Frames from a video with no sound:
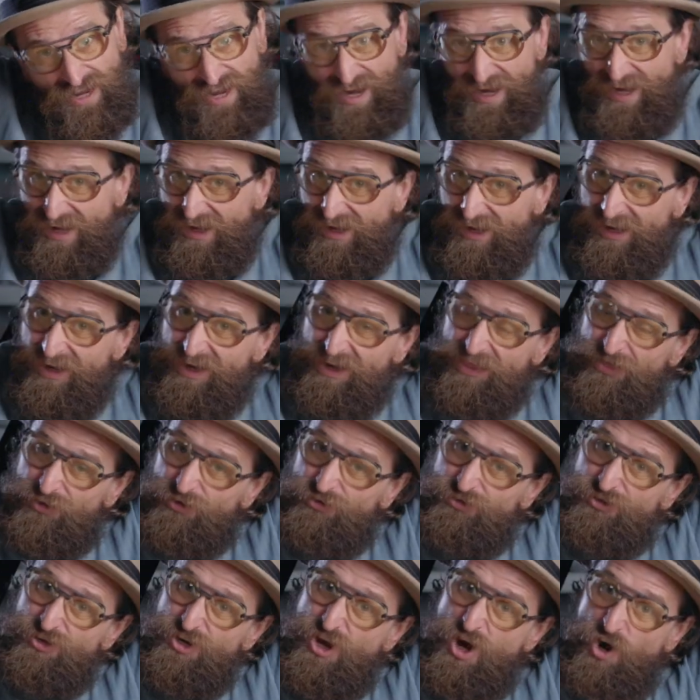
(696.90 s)
okay?
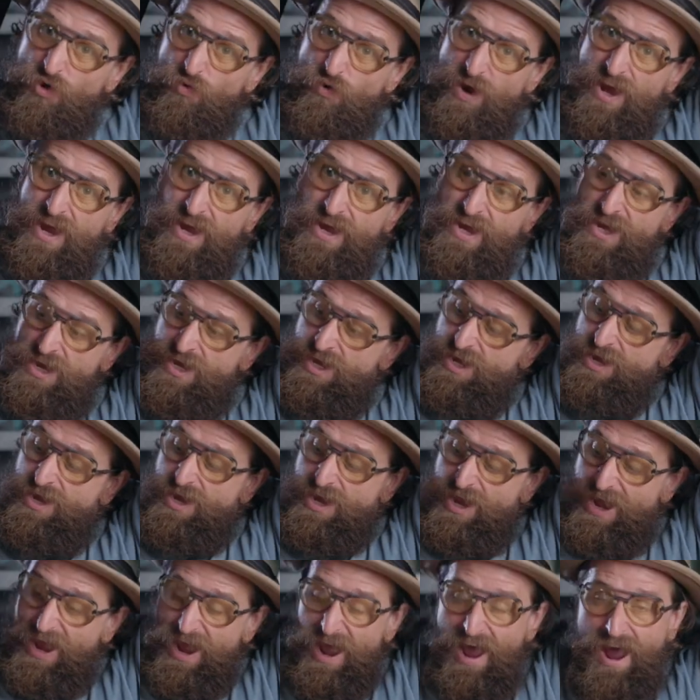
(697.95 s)
There's no way
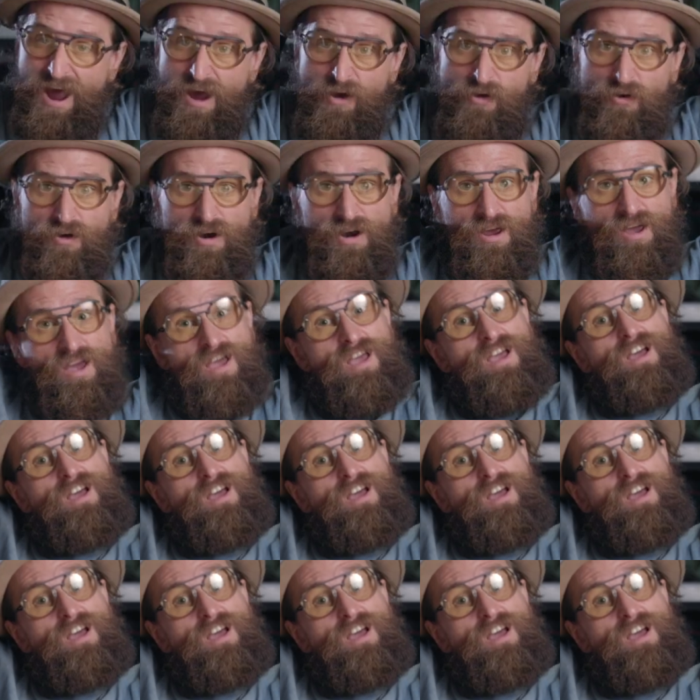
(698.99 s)
out